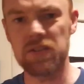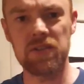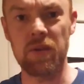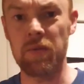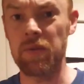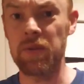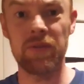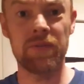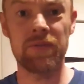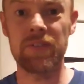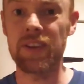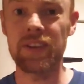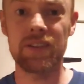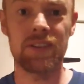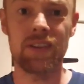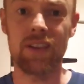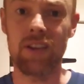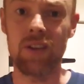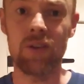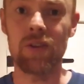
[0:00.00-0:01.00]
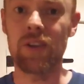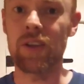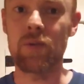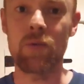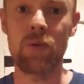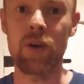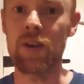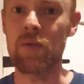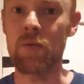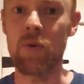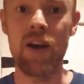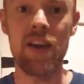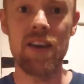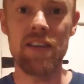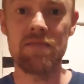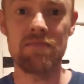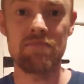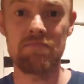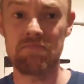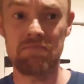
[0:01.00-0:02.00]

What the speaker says: some of them have tasted a lot like white wine.